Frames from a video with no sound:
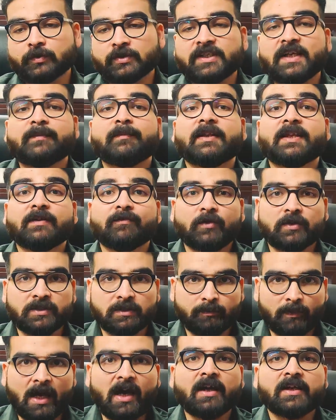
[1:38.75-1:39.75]
So Jaimini was
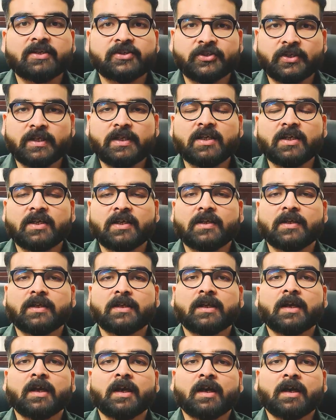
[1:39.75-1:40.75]
a Maharishi.
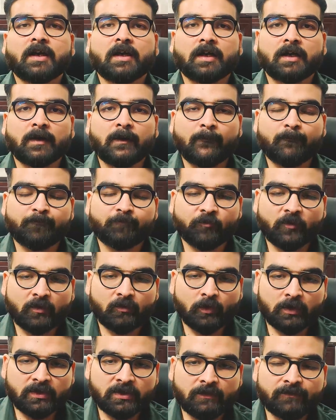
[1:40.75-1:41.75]
He
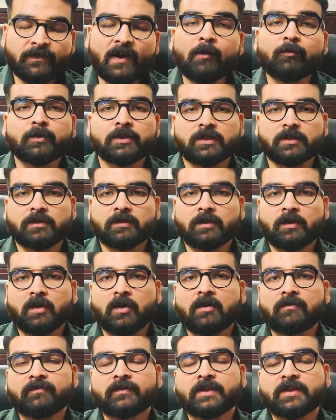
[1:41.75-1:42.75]
was the founder
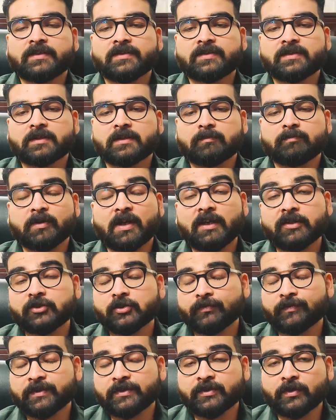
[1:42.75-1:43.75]
of this
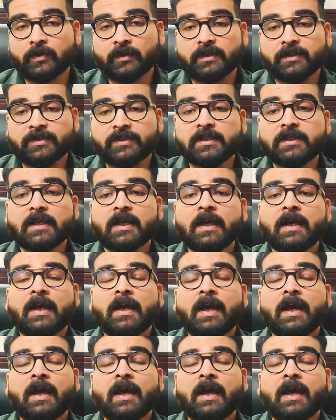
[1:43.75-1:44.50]
branch of astrology,